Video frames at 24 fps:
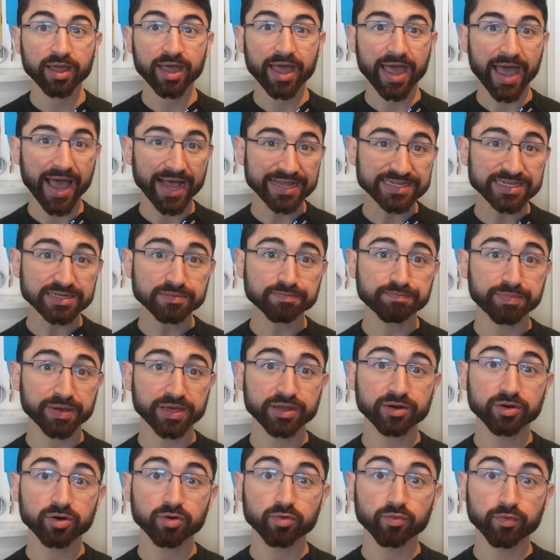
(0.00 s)
hasn't
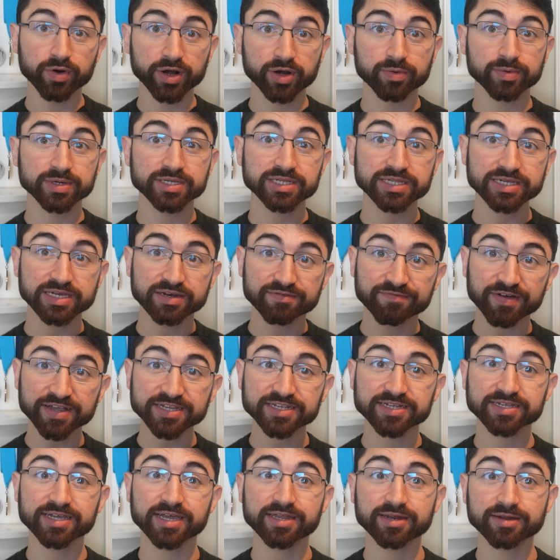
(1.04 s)
been rigorously
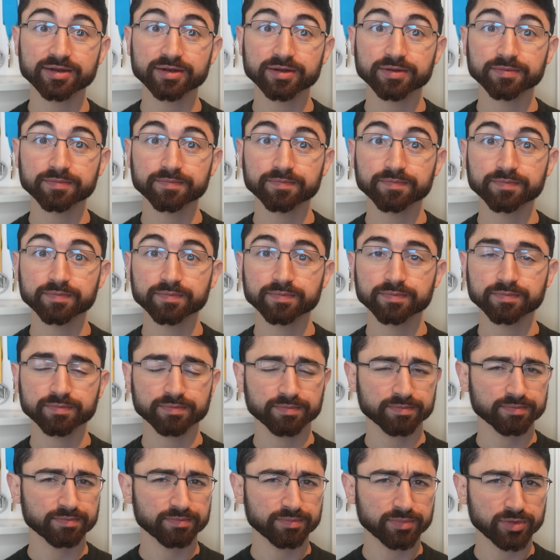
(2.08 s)
investigated.
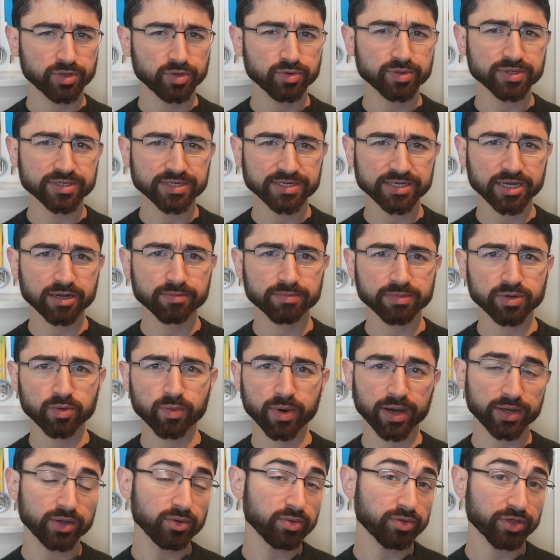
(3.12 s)
You can tell me
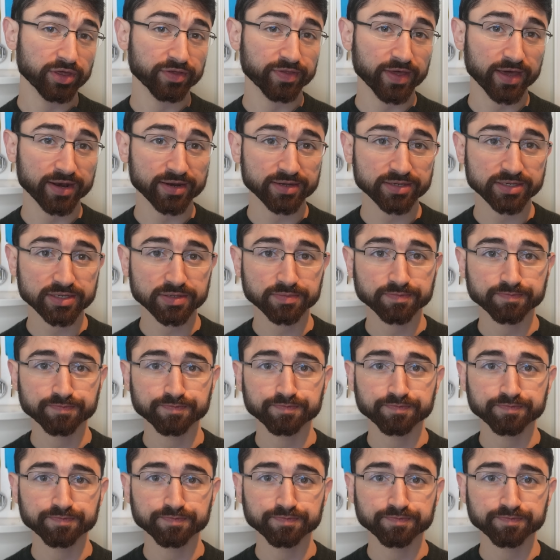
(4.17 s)
why you think that is.